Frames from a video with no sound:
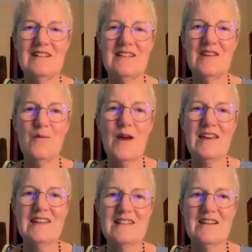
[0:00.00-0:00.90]
the
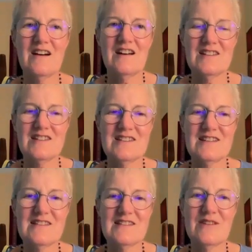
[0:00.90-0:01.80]
awakened
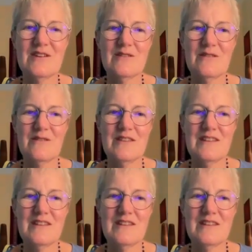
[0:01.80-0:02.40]
consciousness of the earth.